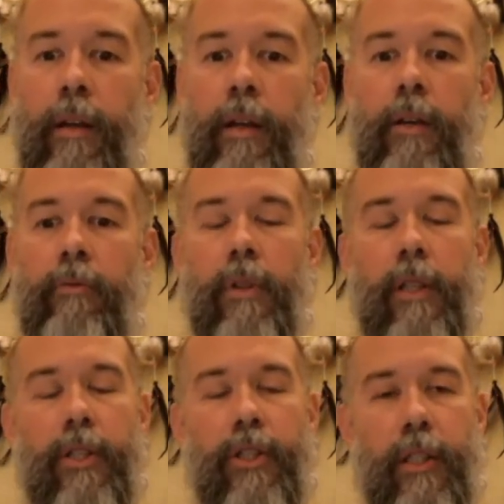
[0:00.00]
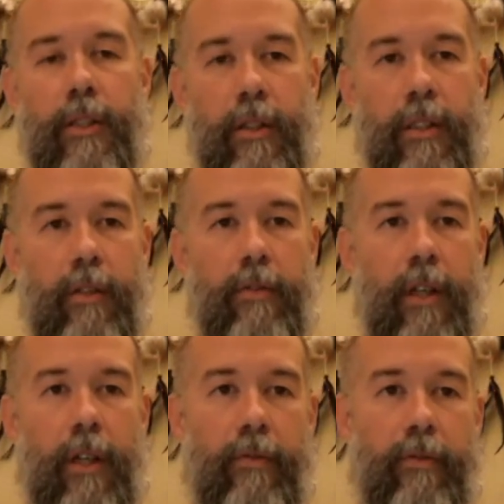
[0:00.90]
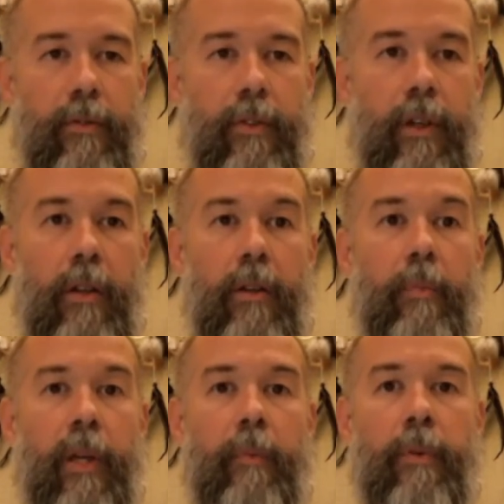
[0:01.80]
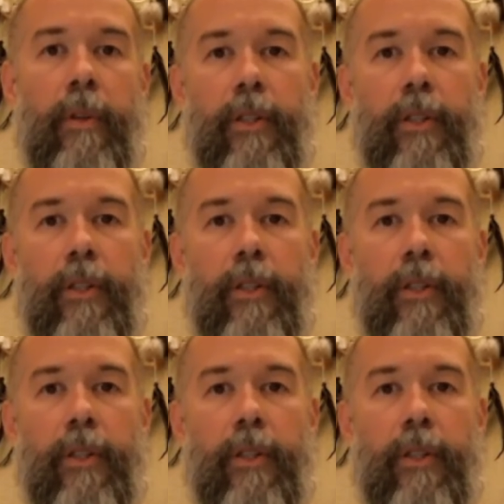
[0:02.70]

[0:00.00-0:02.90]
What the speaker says: it really shuts ourselves off to other people.